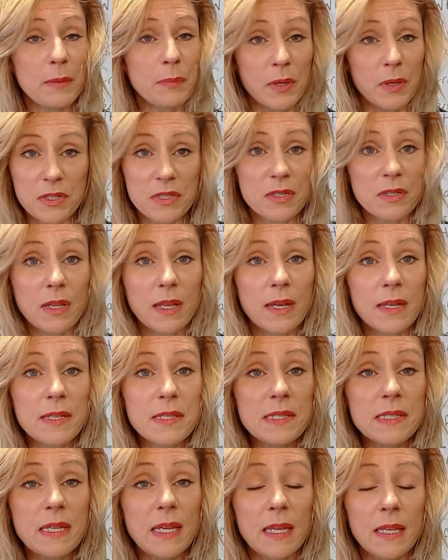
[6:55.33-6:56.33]

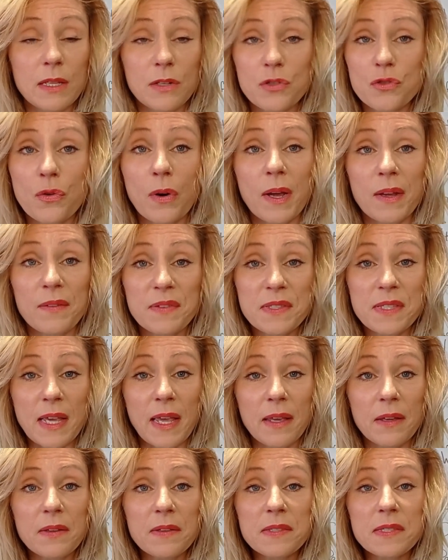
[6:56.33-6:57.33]
personalized, it can drive
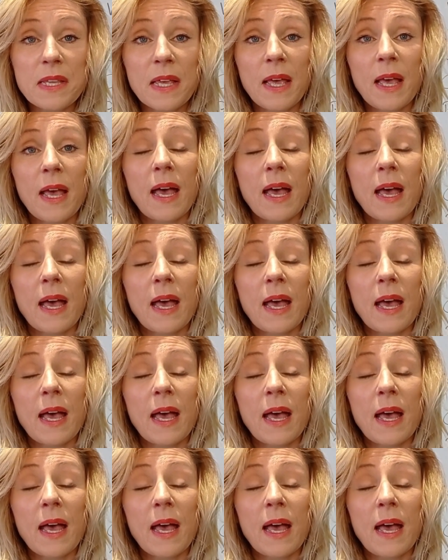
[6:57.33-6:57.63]
sales,